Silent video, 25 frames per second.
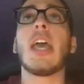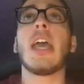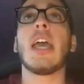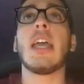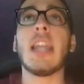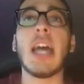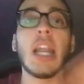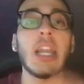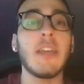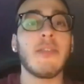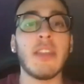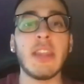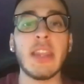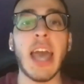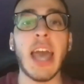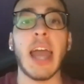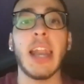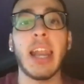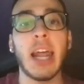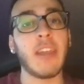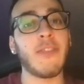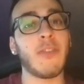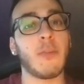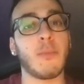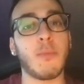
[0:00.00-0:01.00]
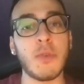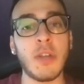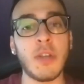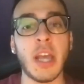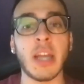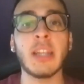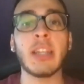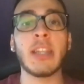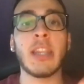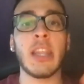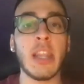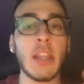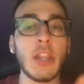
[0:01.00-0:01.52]
not even predict,
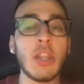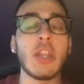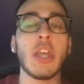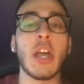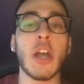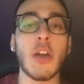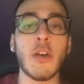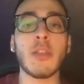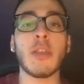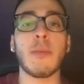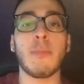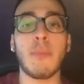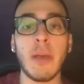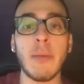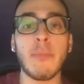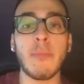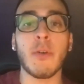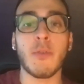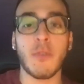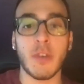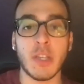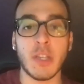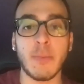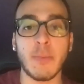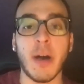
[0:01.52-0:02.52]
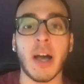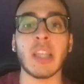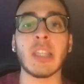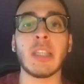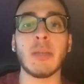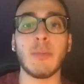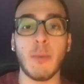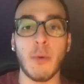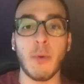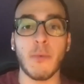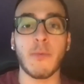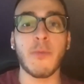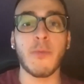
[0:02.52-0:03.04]
they're the people
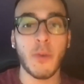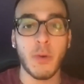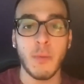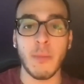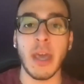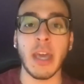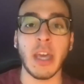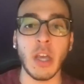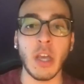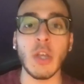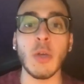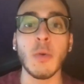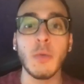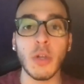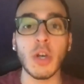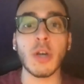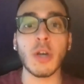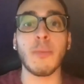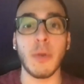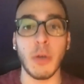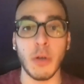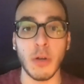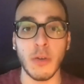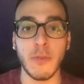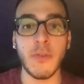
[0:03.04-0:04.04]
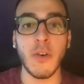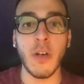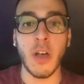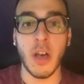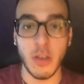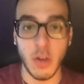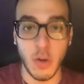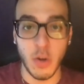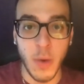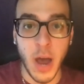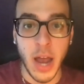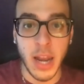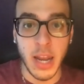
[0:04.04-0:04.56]
responsible for making you look beautiful on
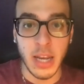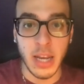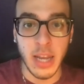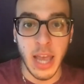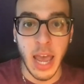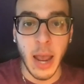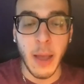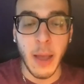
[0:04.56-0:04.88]
your wedding day.